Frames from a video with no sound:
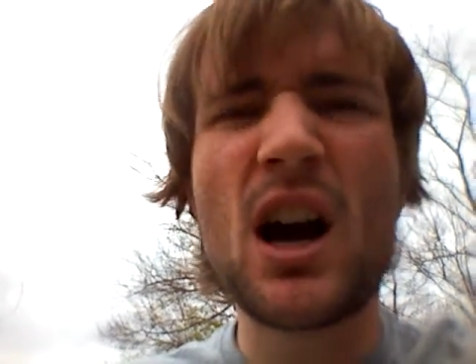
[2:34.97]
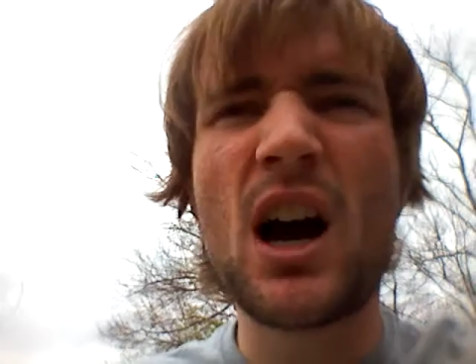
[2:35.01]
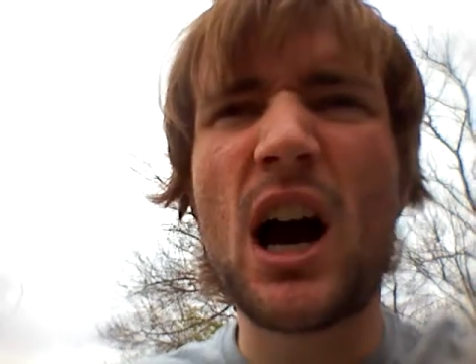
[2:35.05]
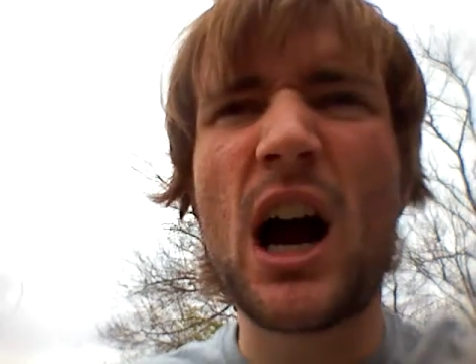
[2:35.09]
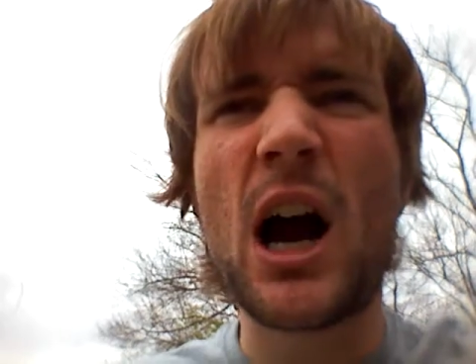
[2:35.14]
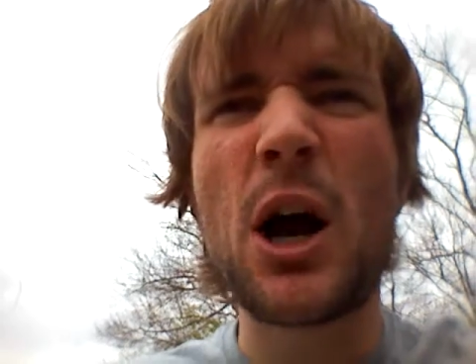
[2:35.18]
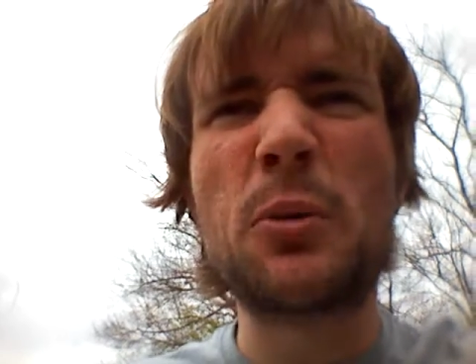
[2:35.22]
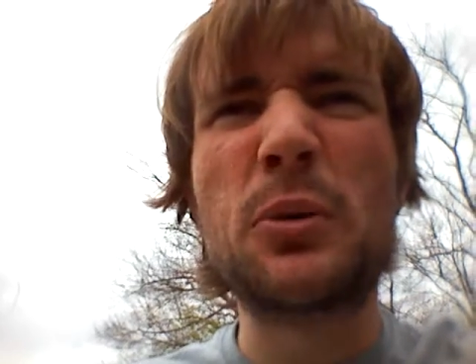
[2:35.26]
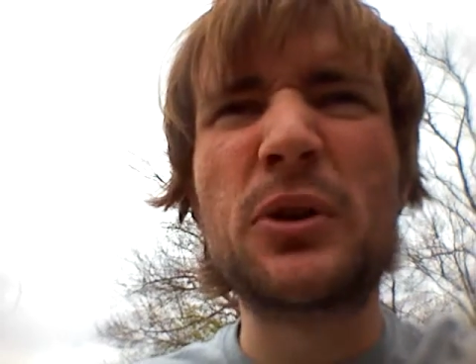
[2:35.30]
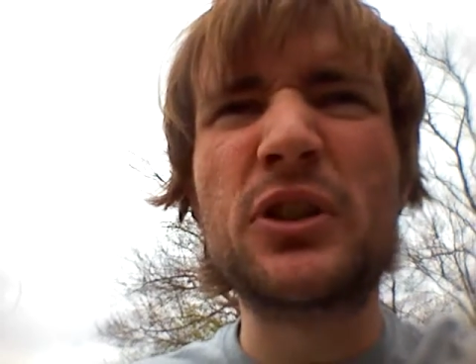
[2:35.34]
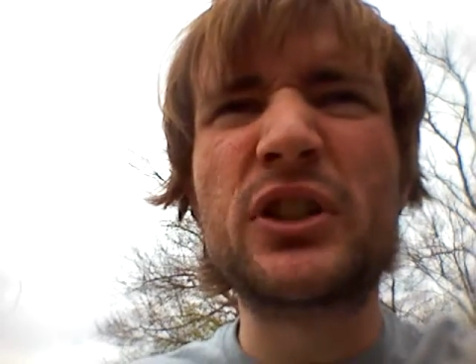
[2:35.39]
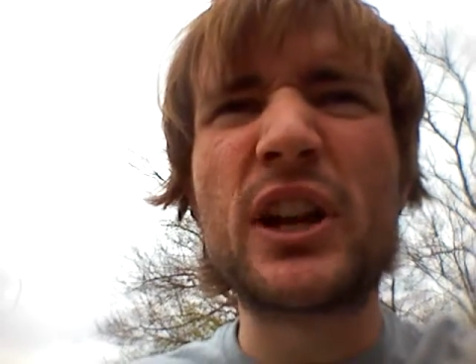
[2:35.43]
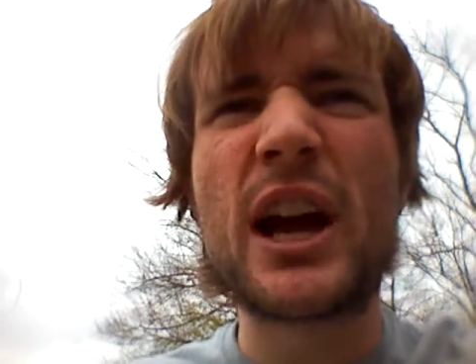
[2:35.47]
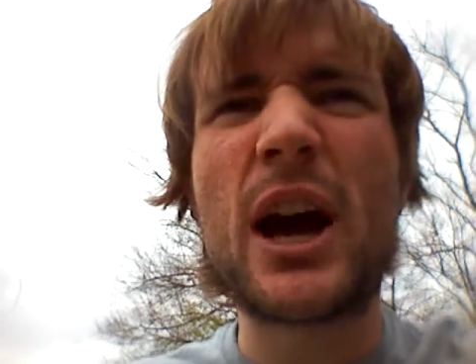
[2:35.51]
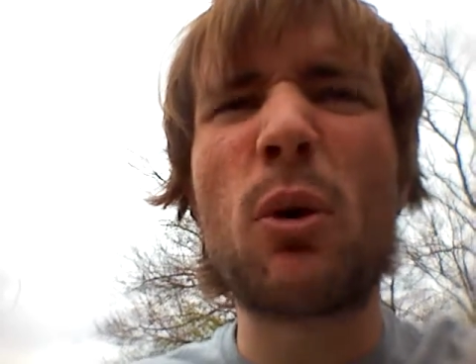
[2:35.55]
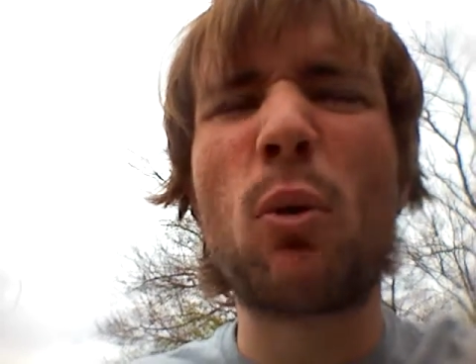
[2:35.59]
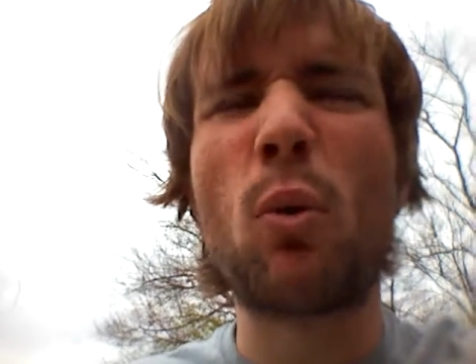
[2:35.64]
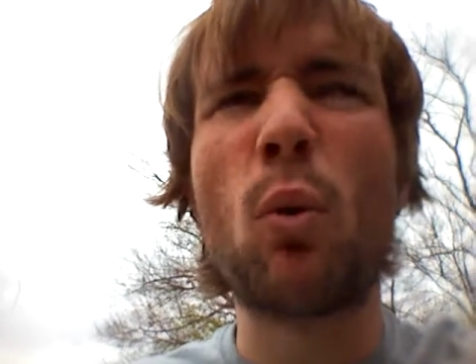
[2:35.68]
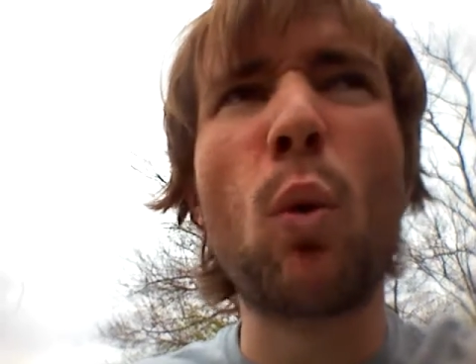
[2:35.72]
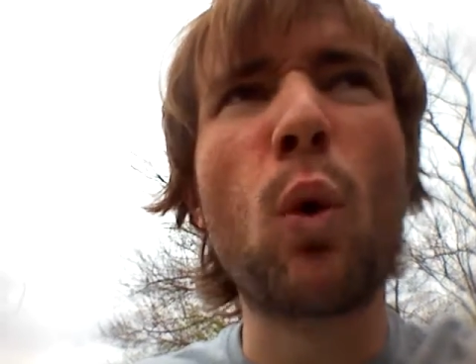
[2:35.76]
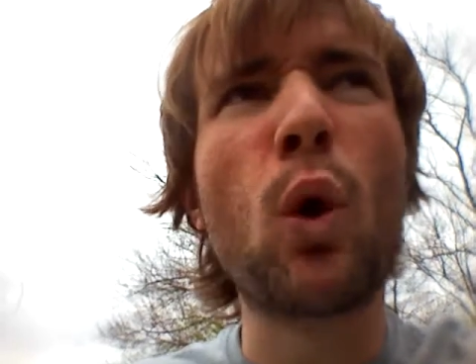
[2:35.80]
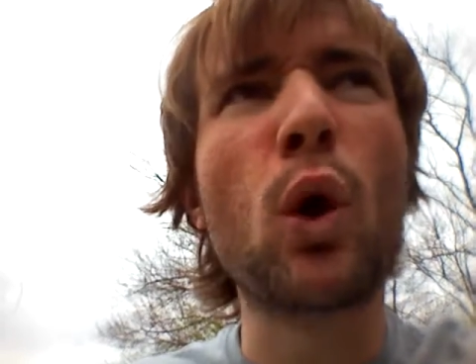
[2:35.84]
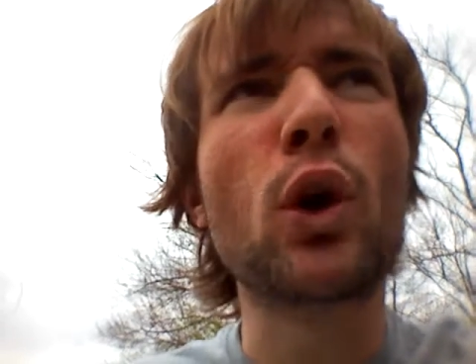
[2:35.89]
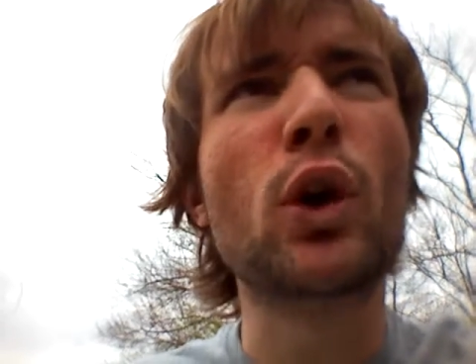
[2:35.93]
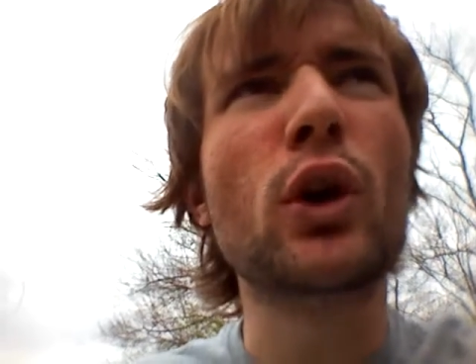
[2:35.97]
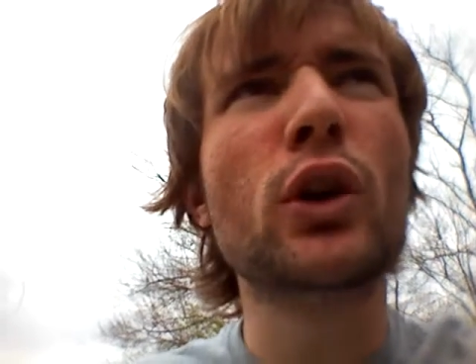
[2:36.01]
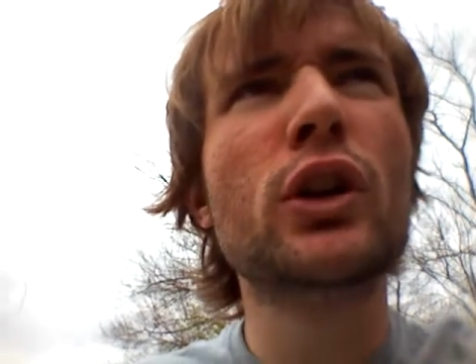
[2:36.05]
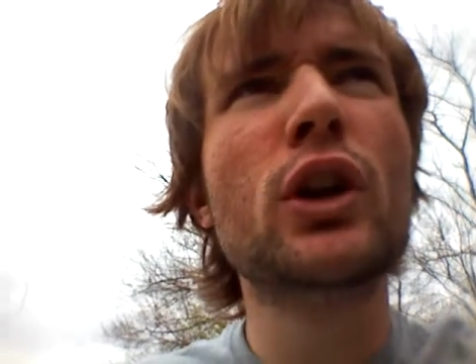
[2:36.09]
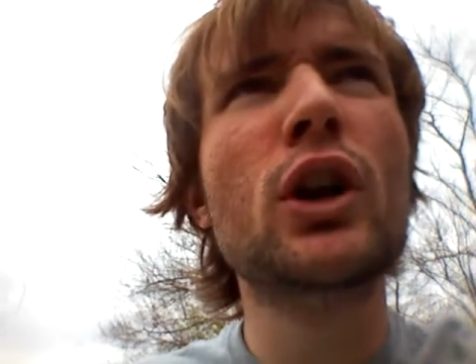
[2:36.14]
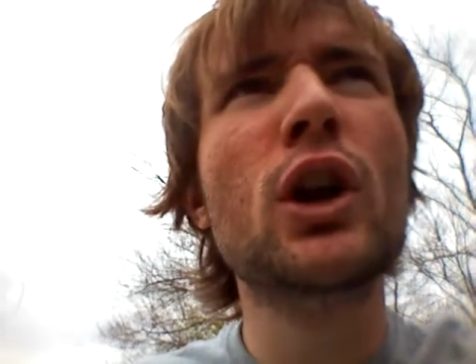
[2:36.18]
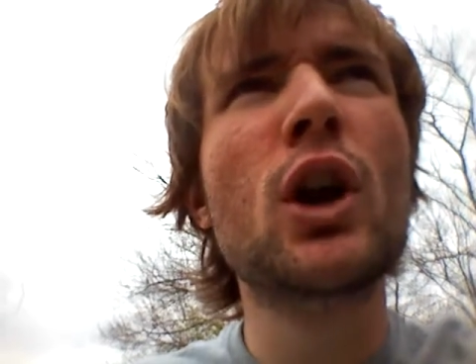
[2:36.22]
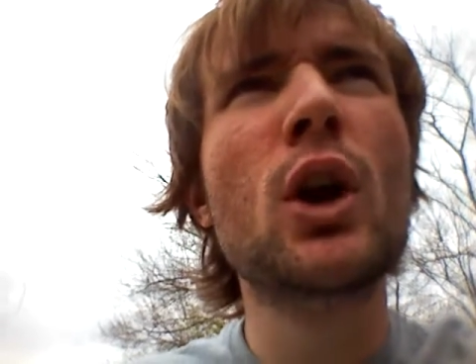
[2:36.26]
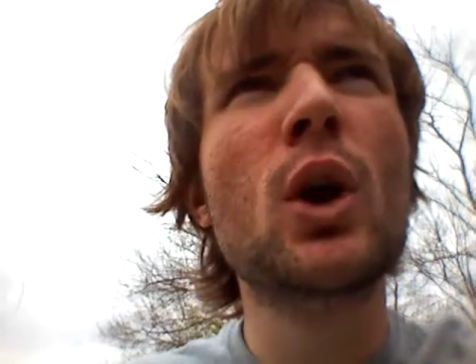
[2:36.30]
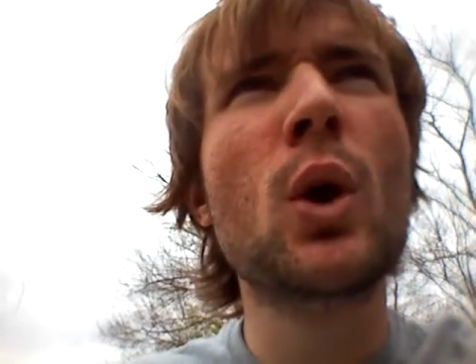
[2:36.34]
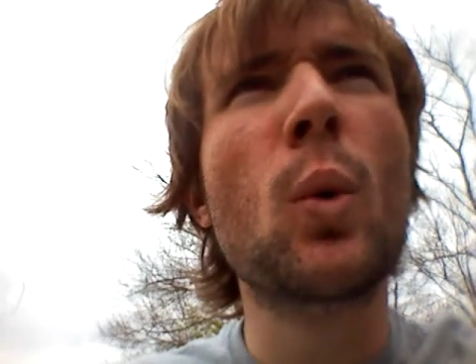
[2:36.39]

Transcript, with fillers: I was at work